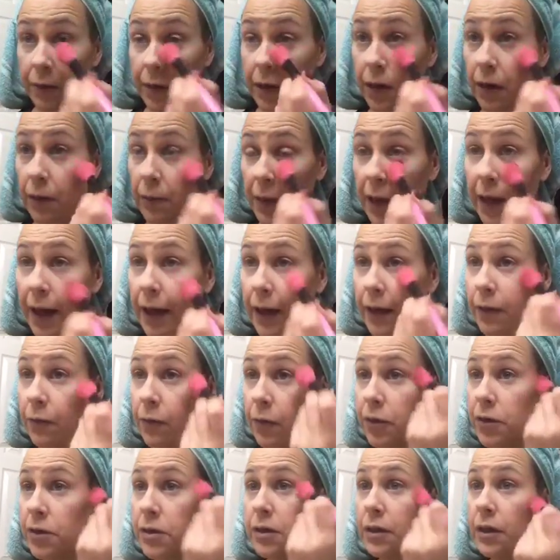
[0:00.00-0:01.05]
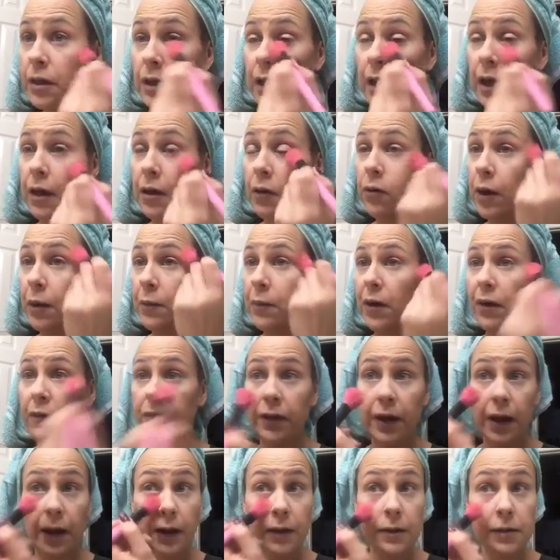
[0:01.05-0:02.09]
there to bake, and we're just going to kind of wipe off
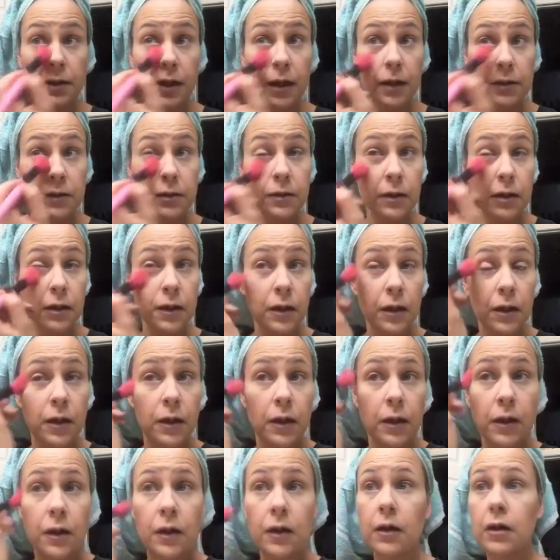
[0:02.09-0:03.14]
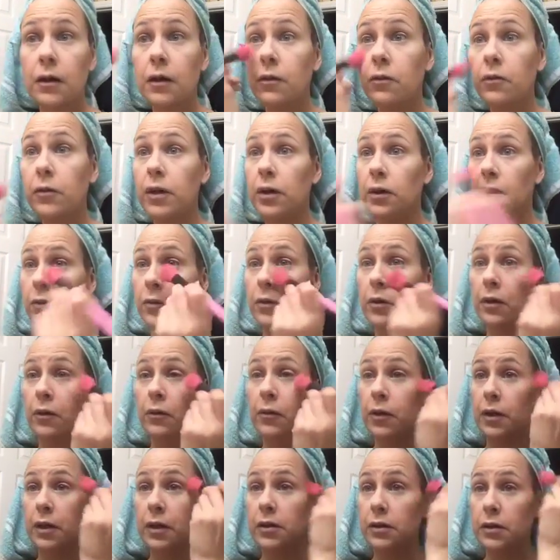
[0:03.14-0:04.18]
the excess. We don't really
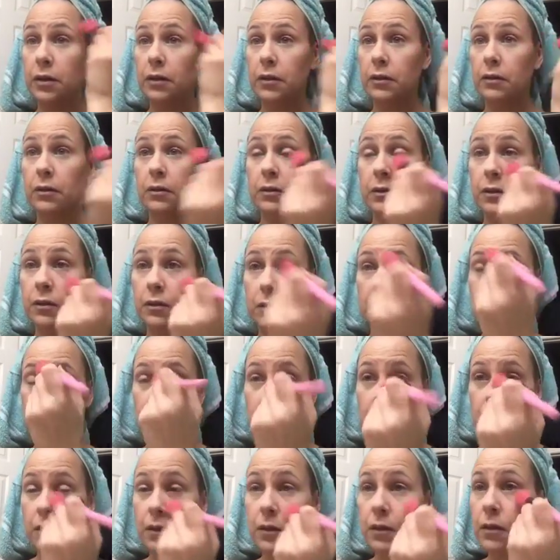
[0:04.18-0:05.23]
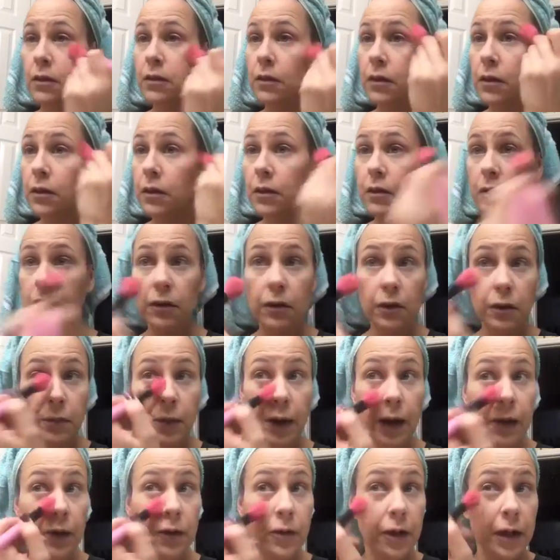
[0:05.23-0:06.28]
want it to look
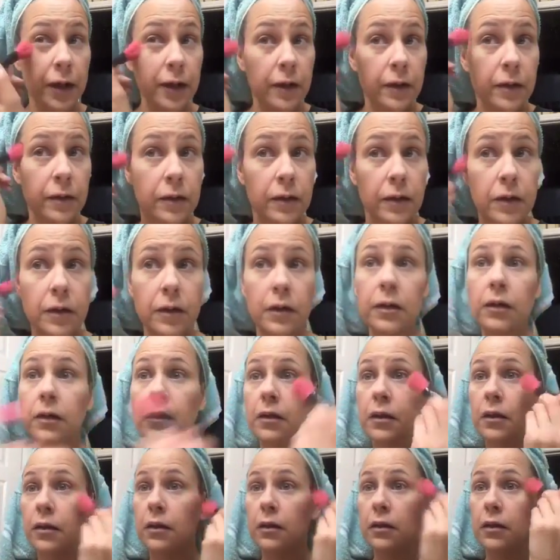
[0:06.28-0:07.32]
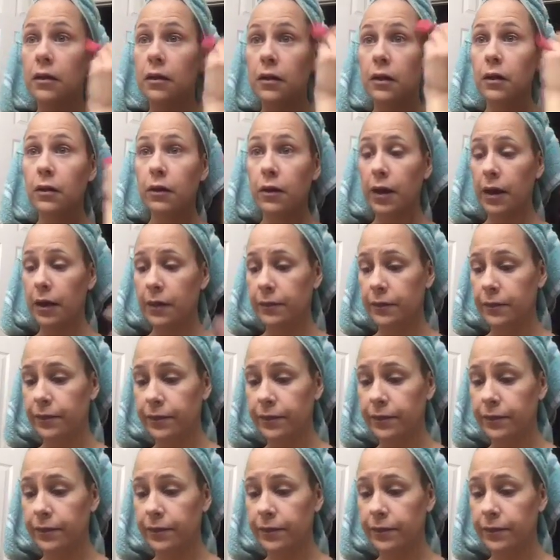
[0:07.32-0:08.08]
powdery. Okay.